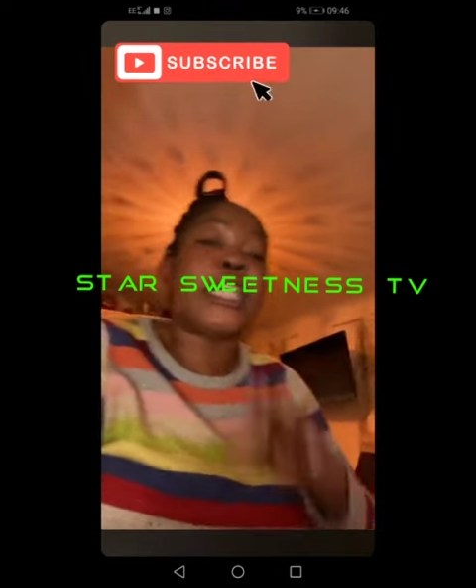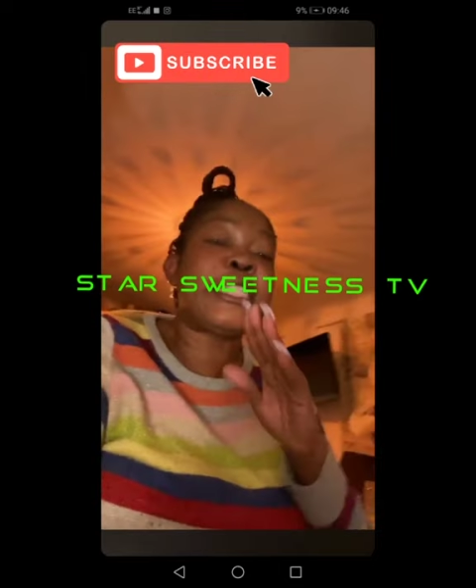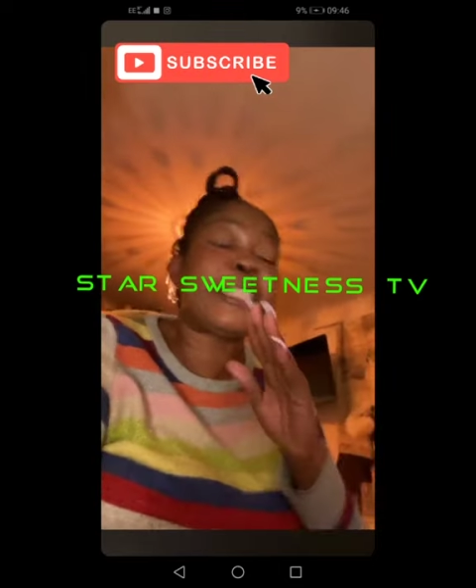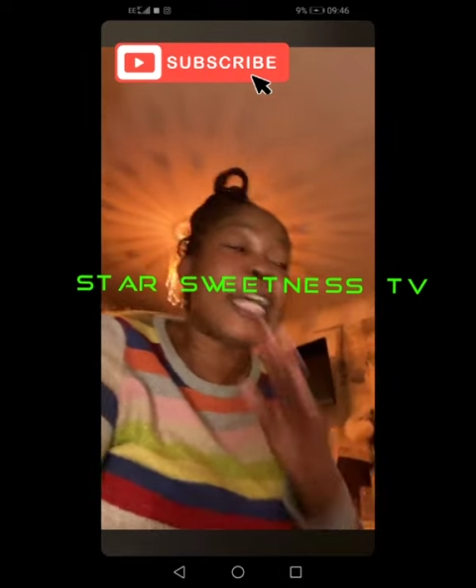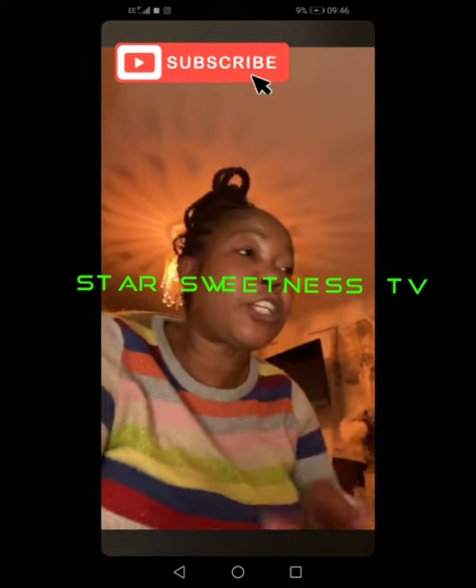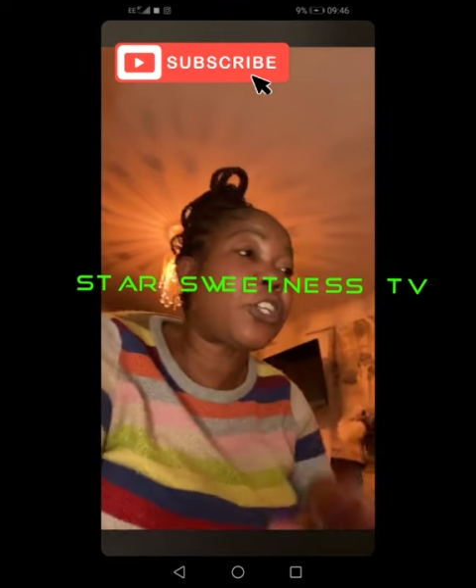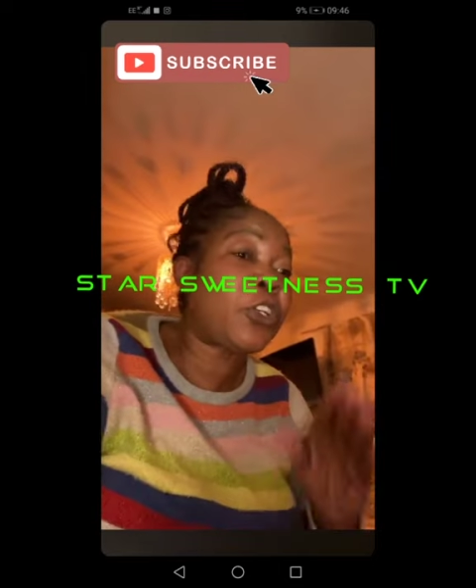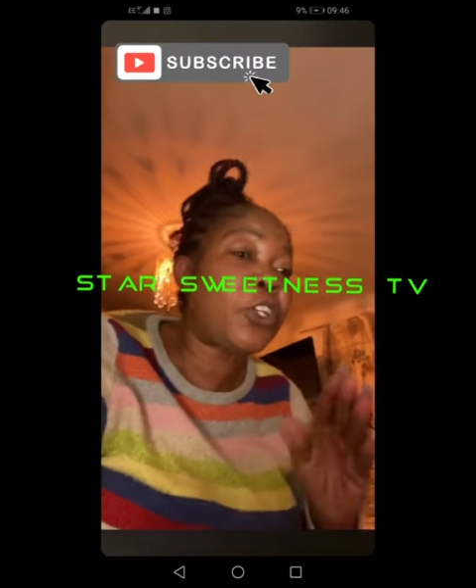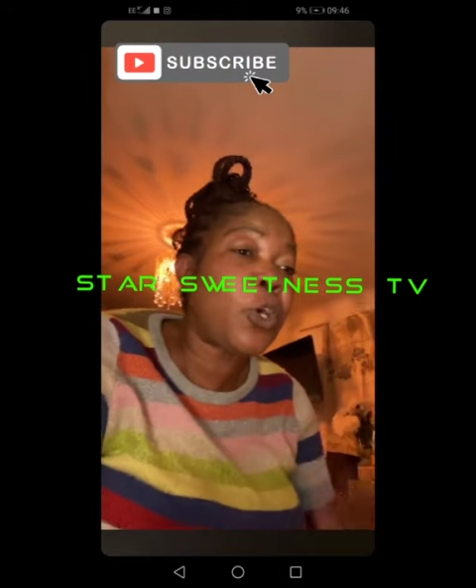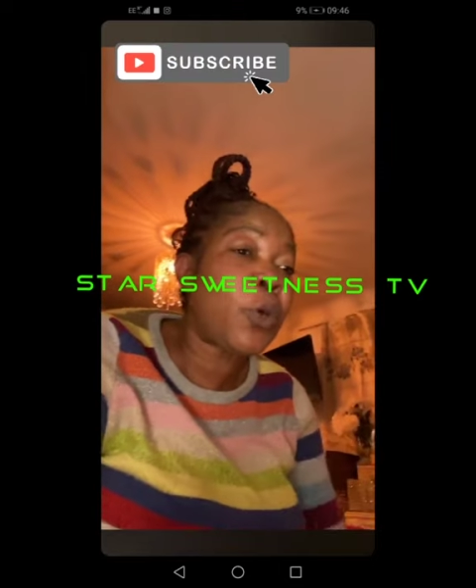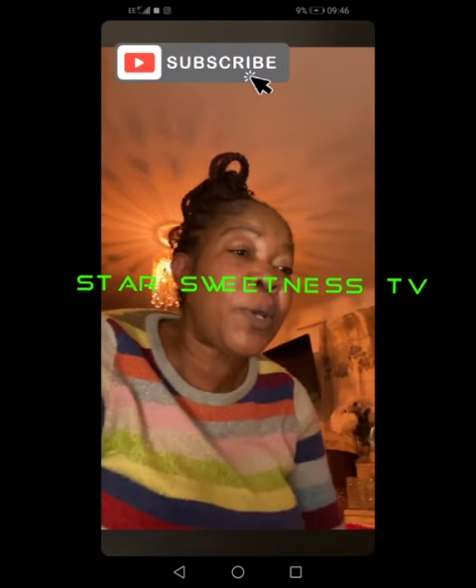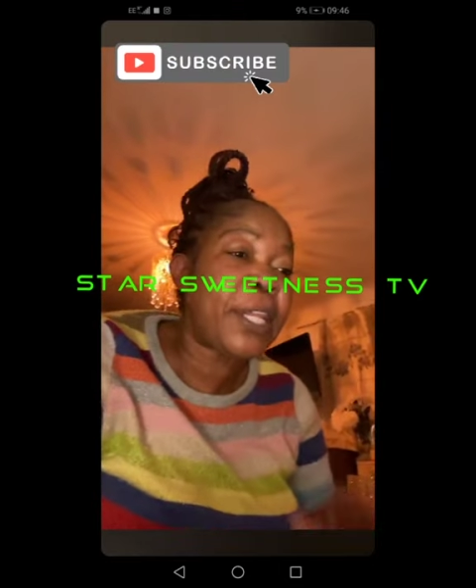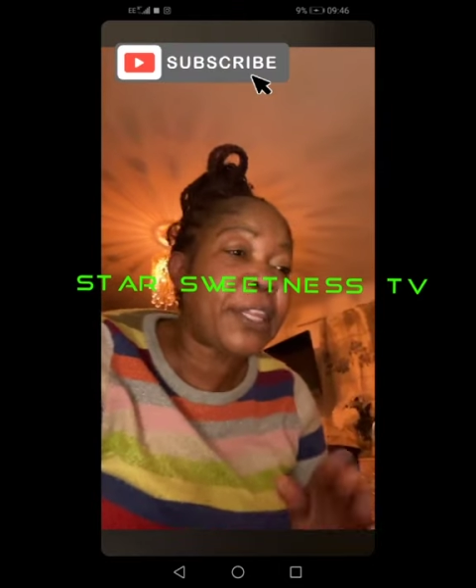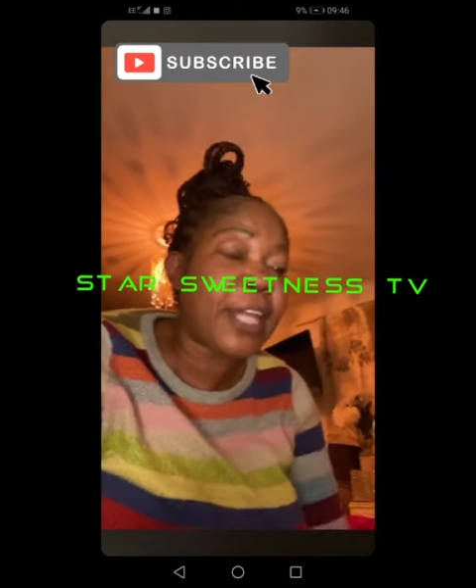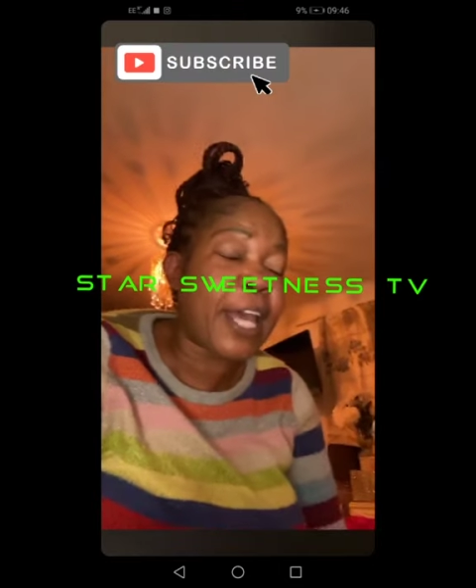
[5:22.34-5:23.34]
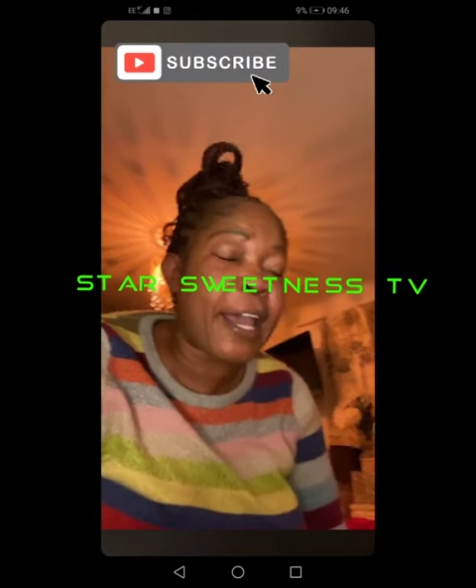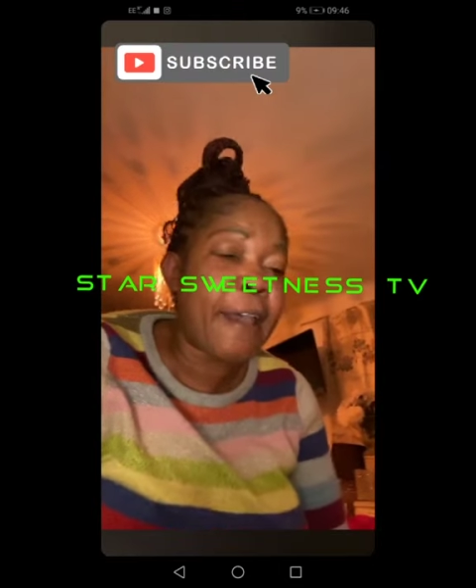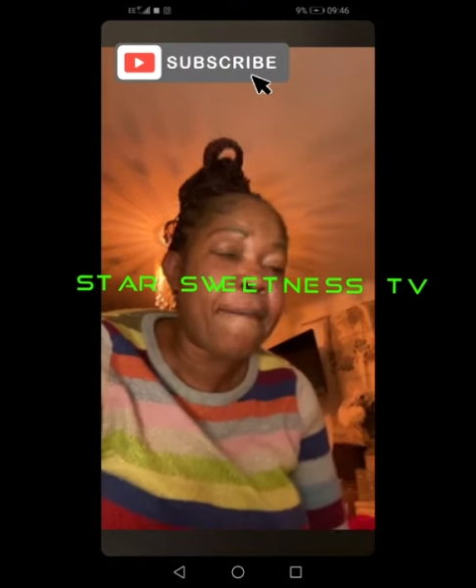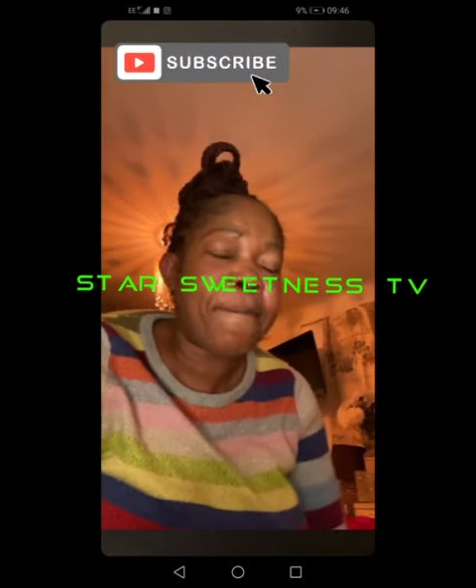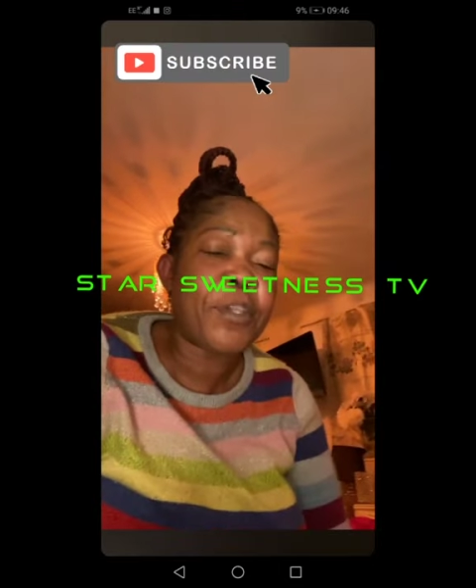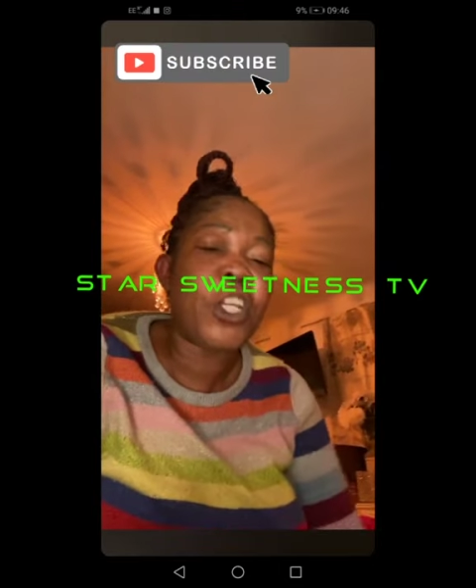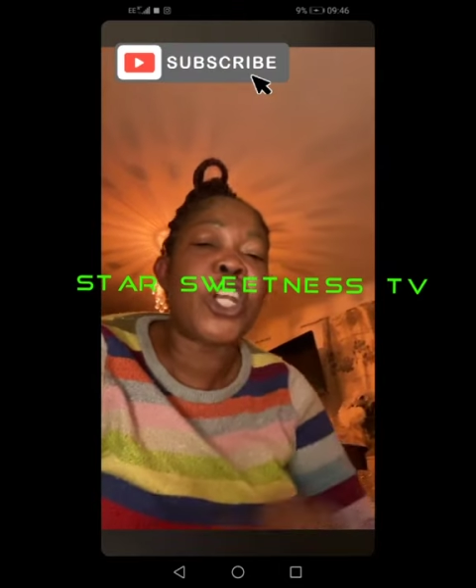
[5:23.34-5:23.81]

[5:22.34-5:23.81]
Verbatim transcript: You said to do it, sir.